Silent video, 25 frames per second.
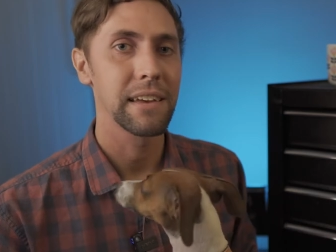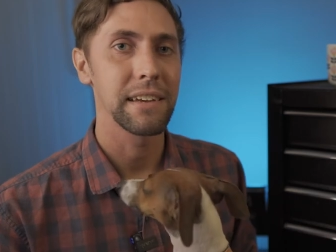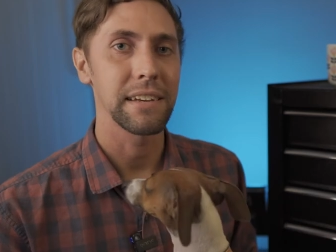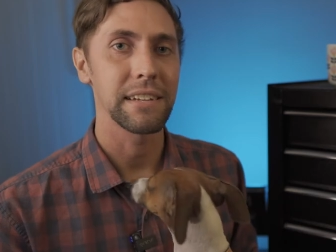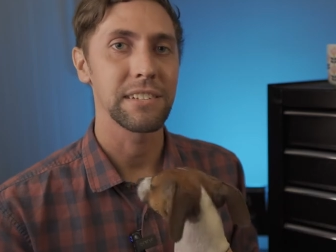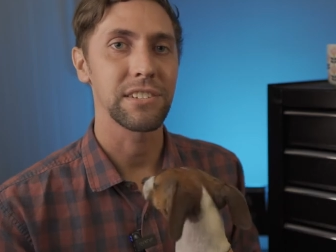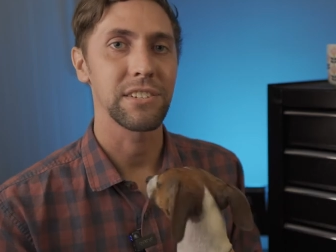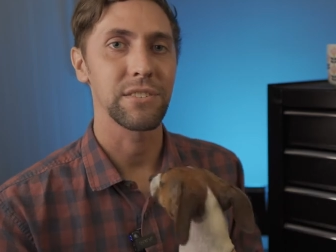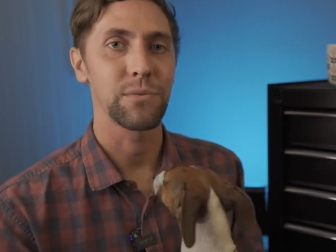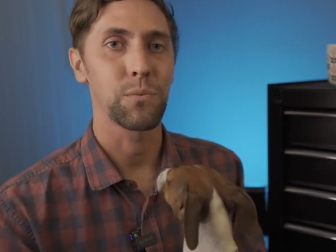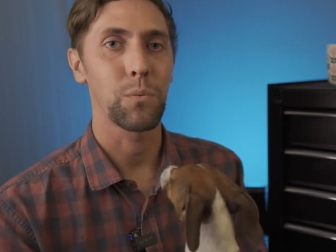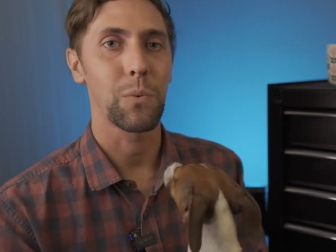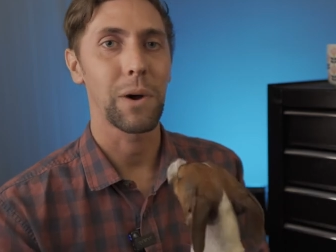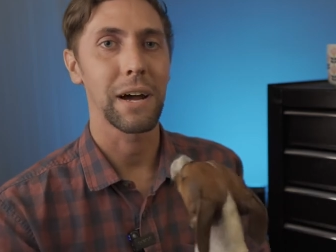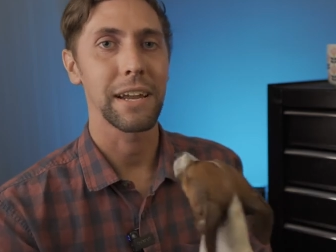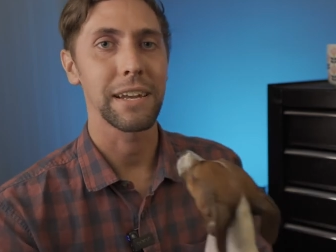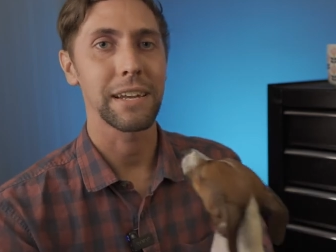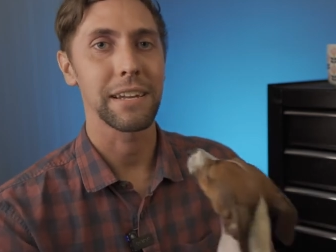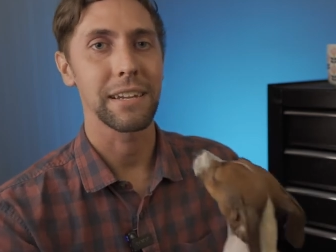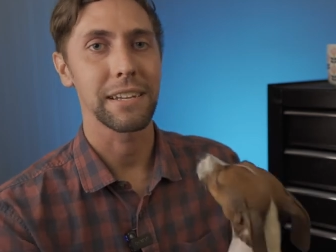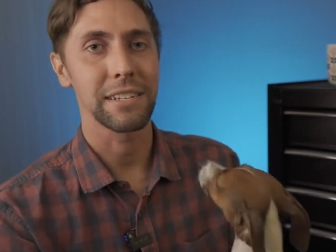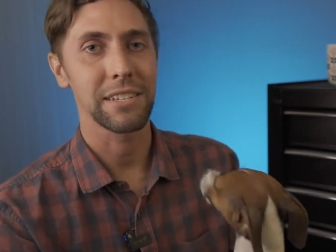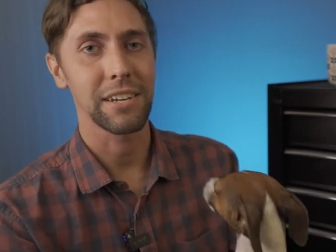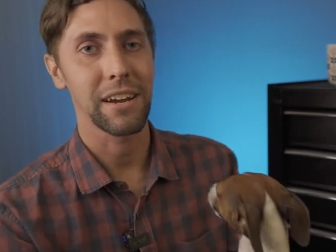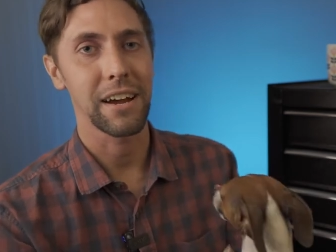It's just
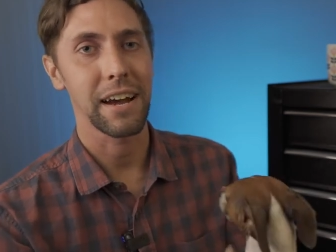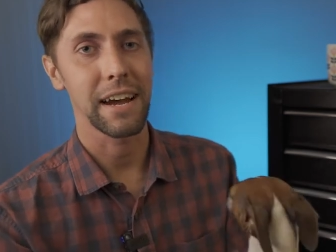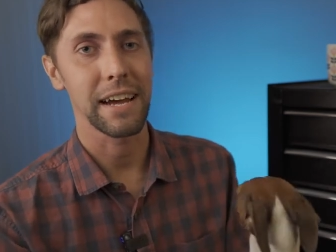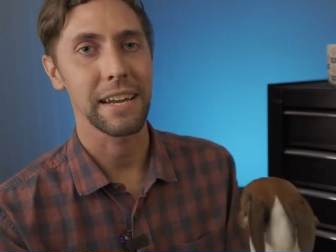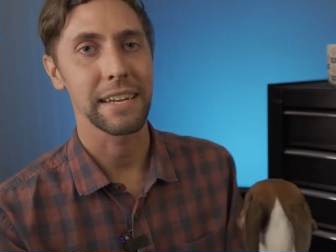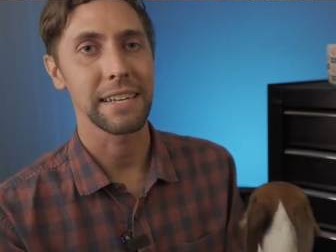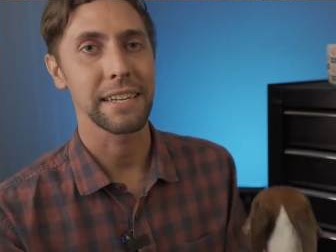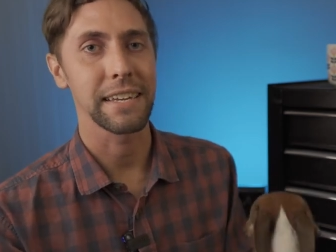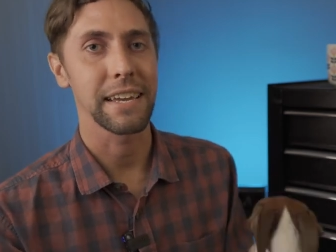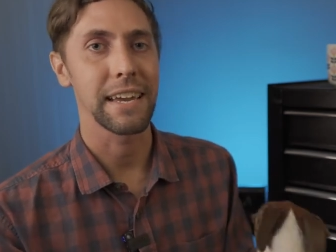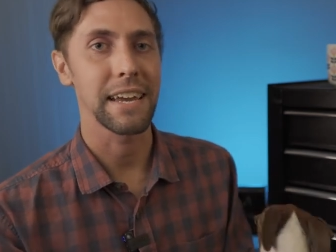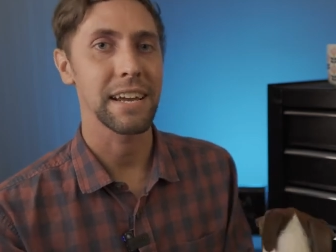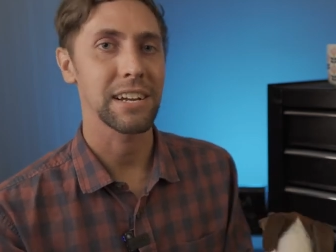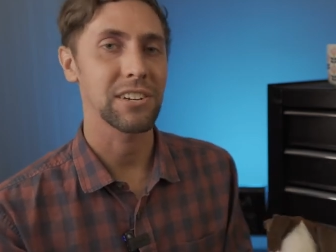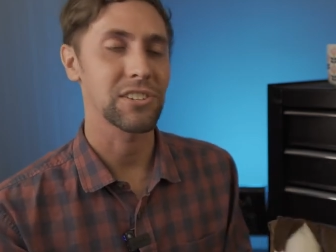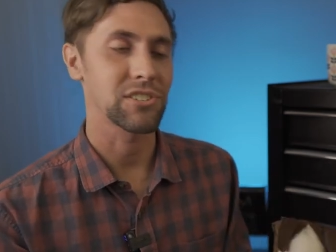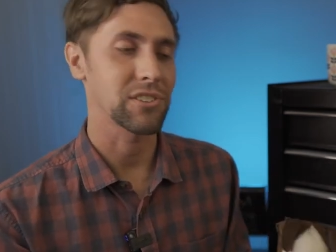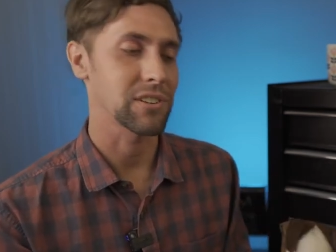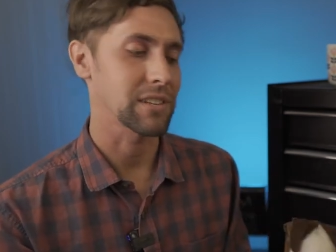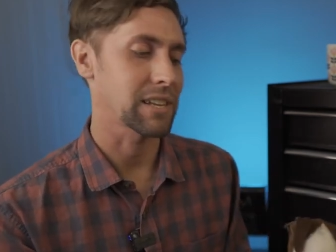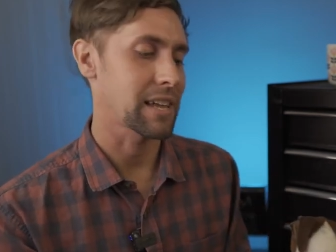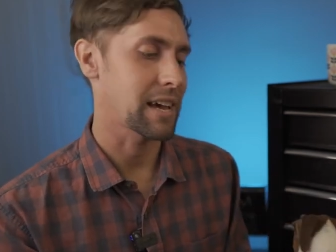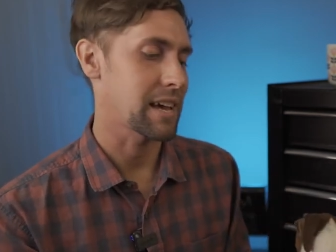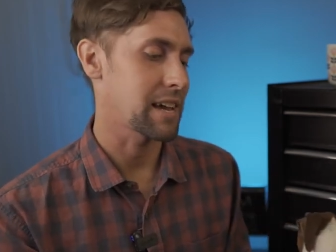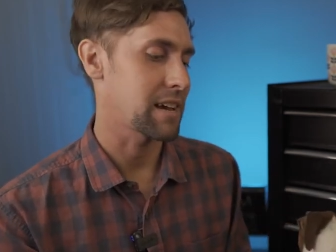one tiny
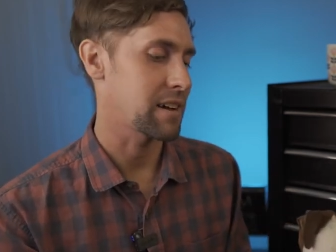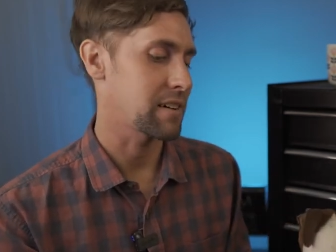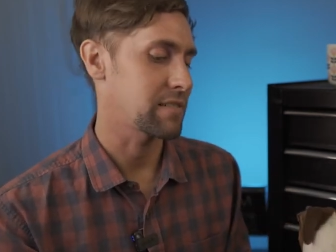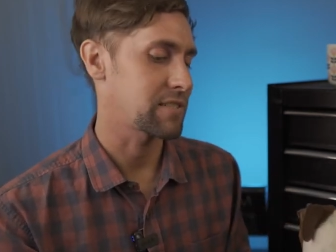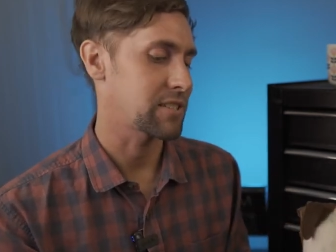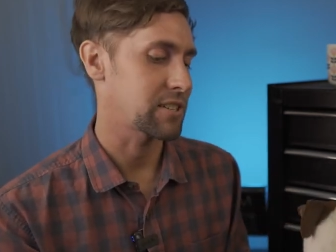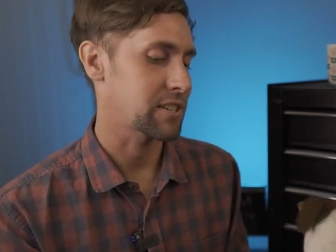extra layer of